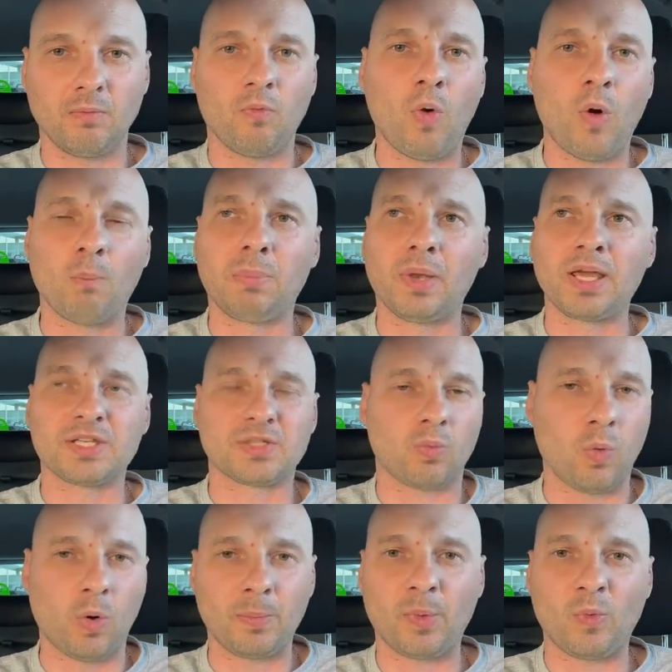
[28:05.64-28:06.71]
warm place,
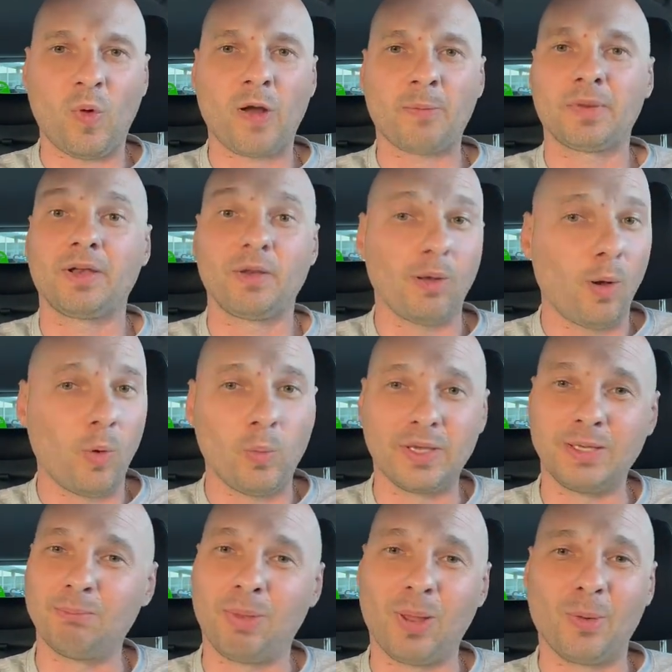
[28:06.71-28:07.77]
warm environment, no
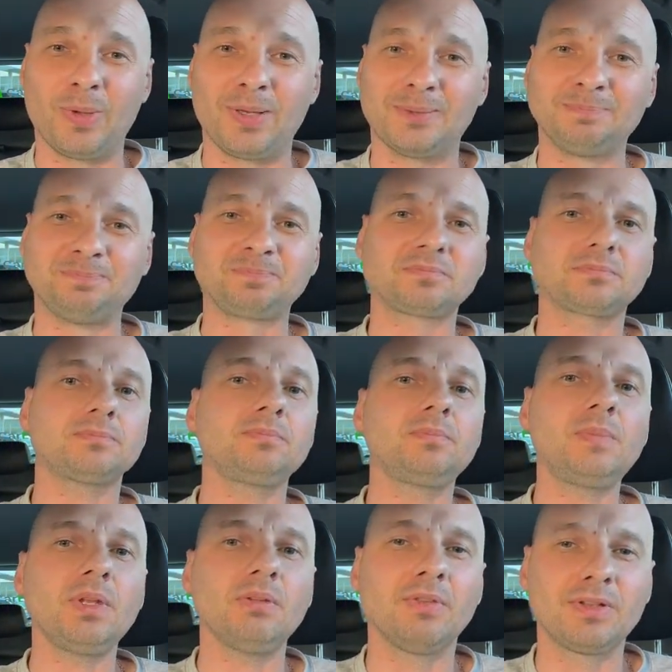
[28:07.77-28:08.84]
wind blowing,
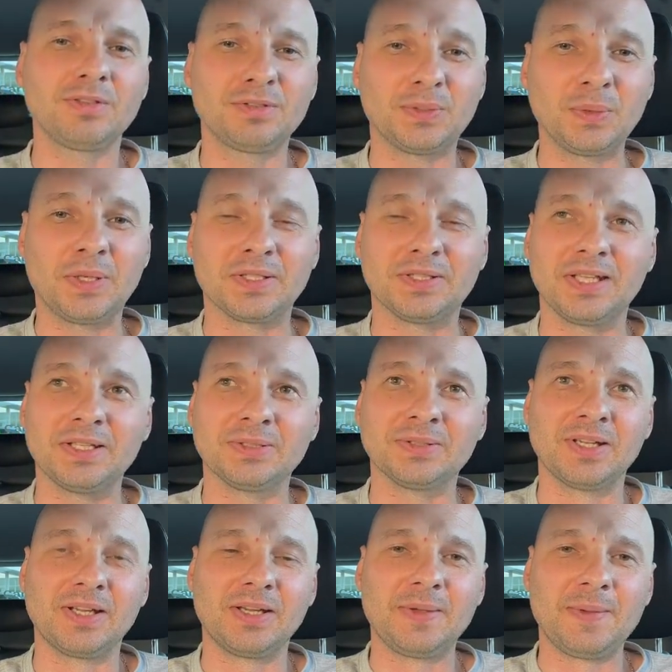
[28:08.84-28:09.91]
when doing a deal.